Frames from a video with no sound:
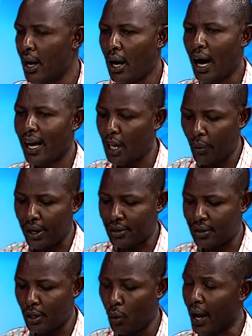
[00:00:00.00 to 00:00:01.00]
Otherwise,
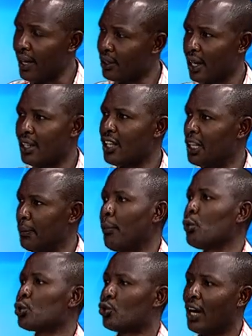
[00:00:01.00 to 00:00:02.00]
they were intelligent people
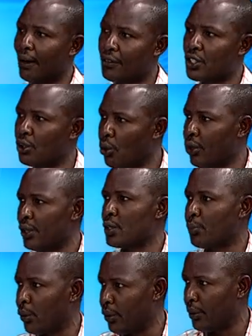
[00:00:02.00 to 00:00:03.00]
who should have seen all these
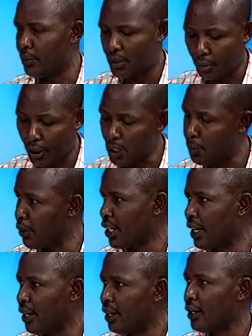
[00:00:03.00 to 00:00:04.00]
problems, more
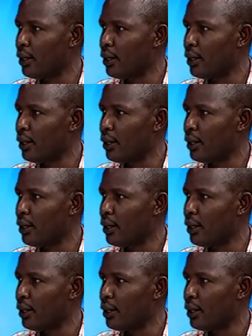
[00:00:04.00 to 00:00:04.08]
especially